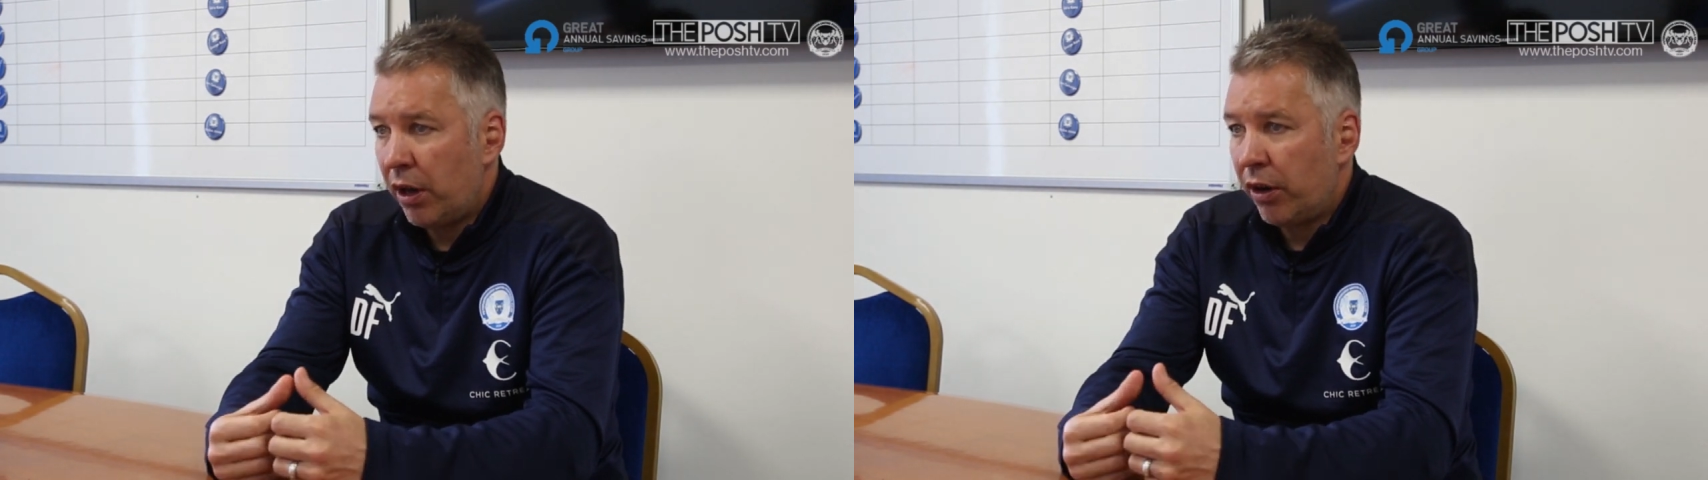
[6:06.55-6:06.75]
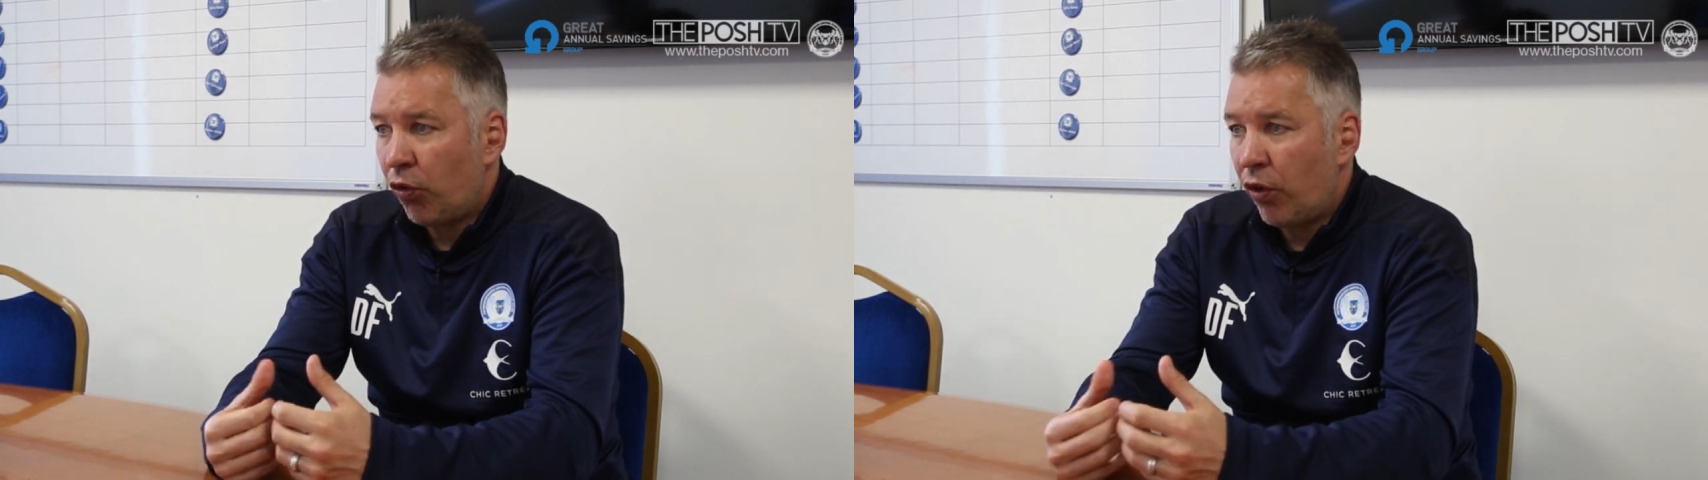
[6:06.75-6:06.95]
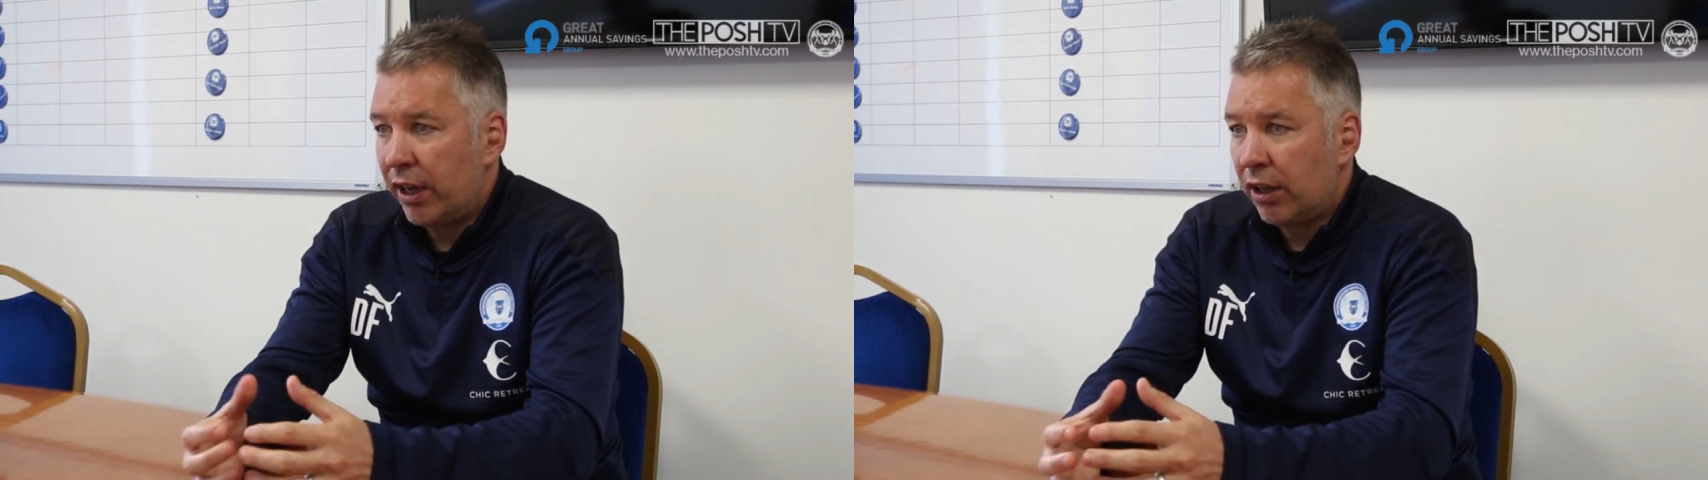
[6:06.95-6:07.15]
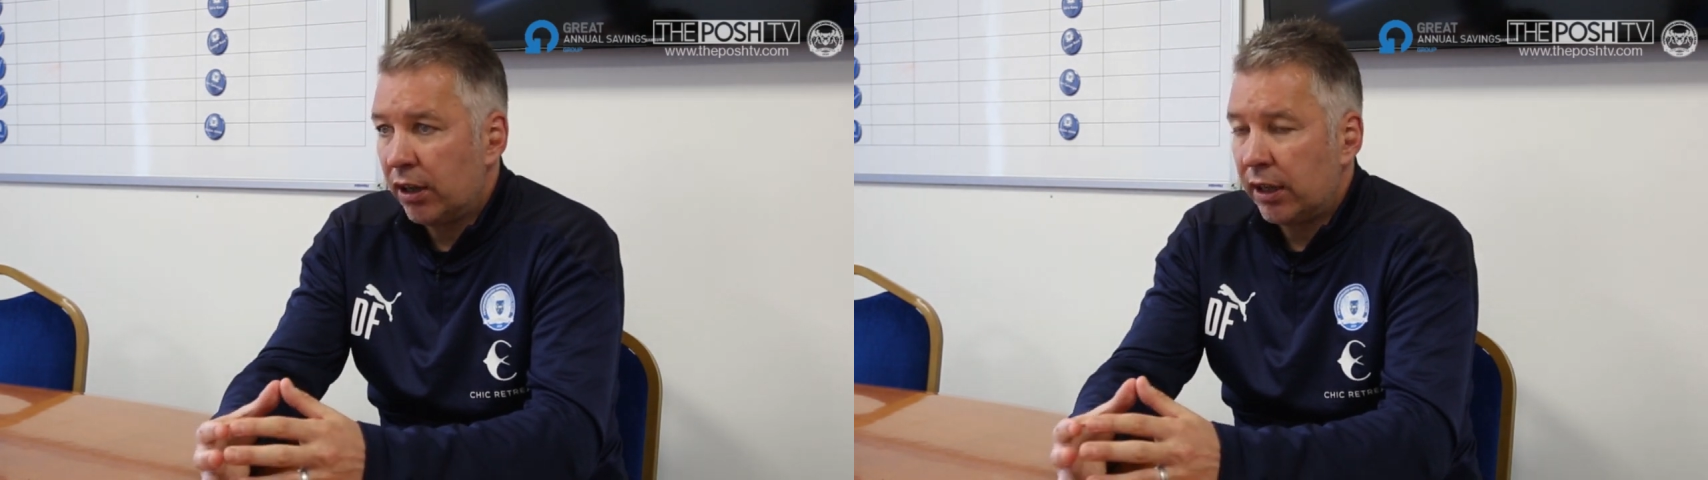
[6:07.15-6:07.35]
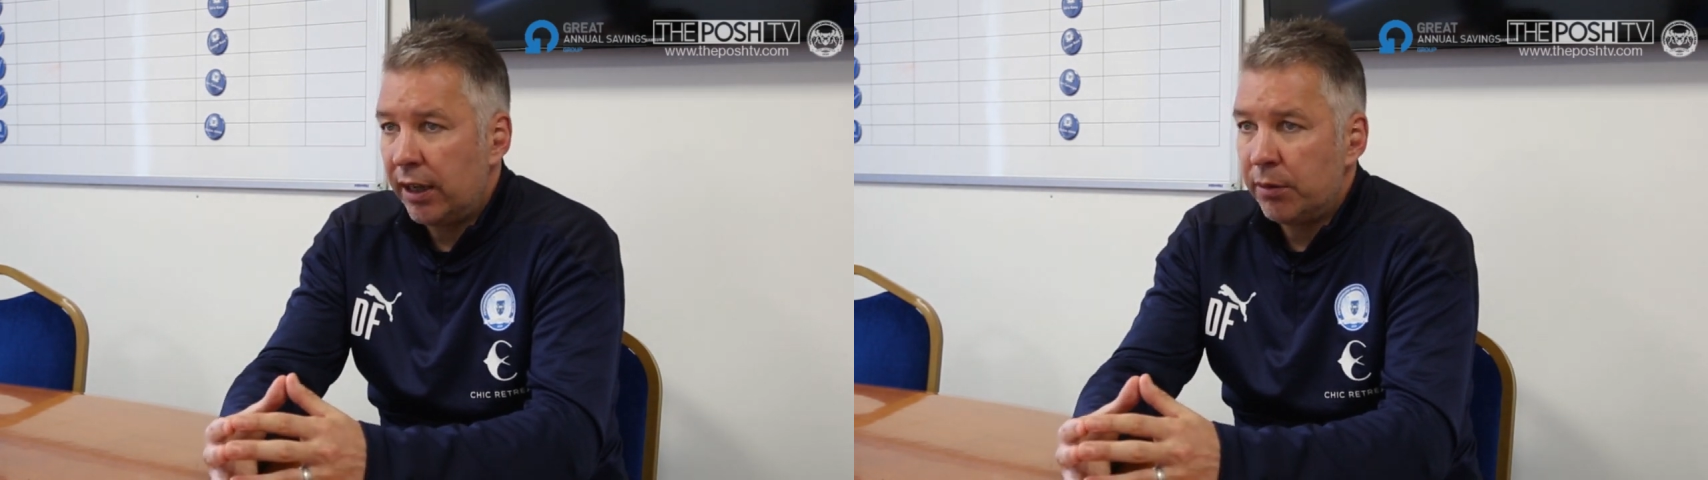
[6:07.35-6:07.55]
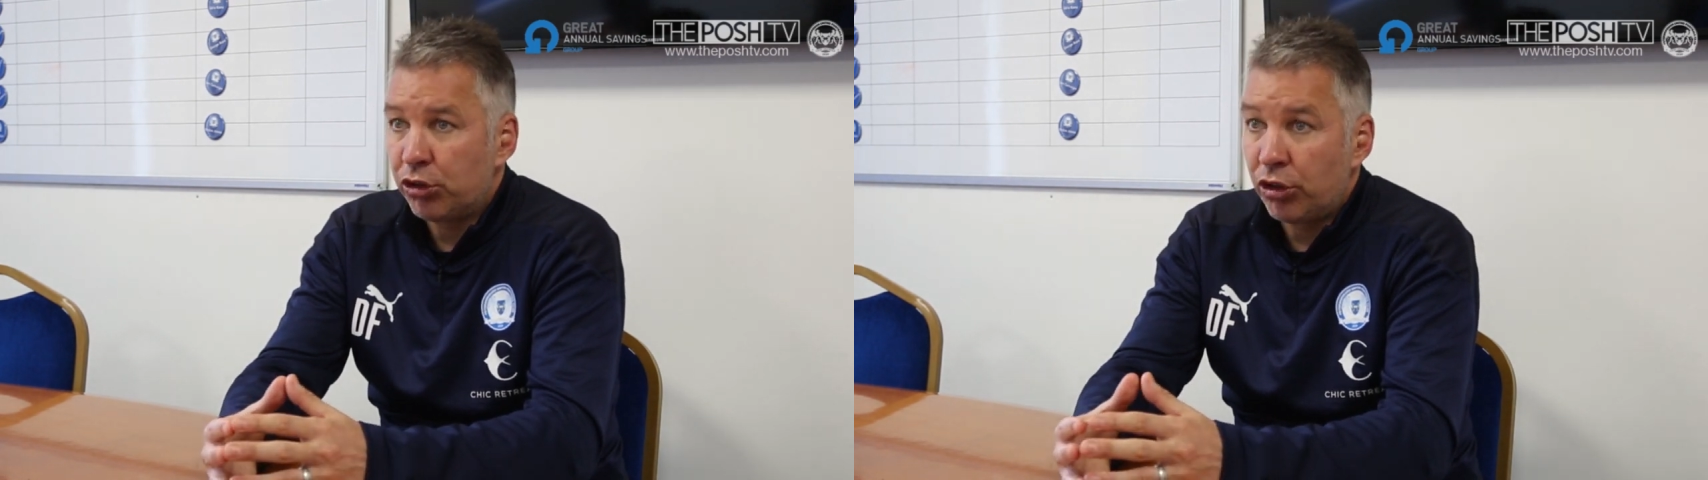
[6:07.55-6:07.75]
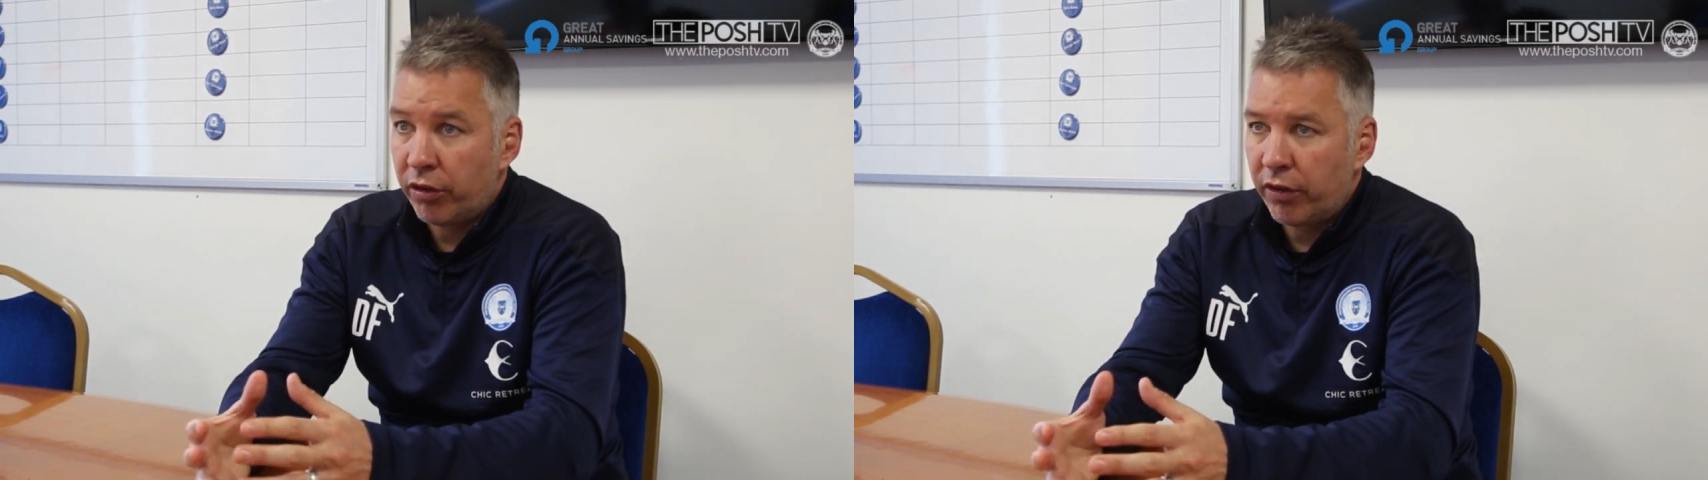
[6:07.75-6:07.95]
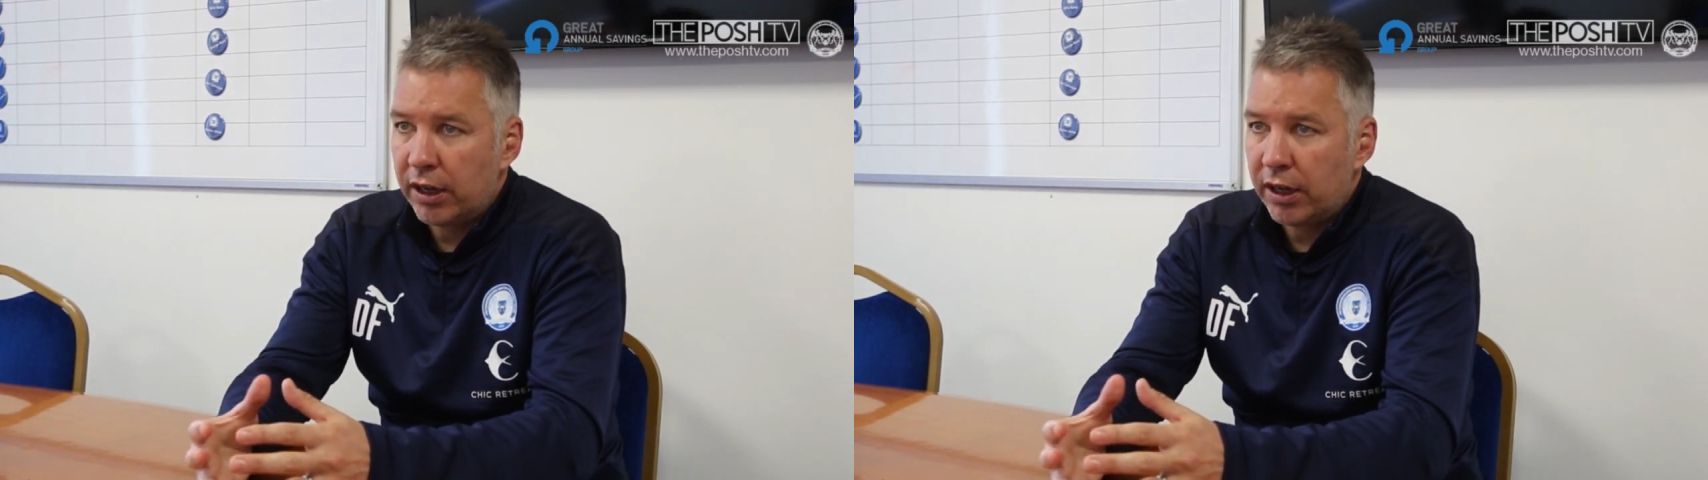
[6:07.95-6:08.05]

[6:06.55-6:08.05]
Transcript: in a regular games to the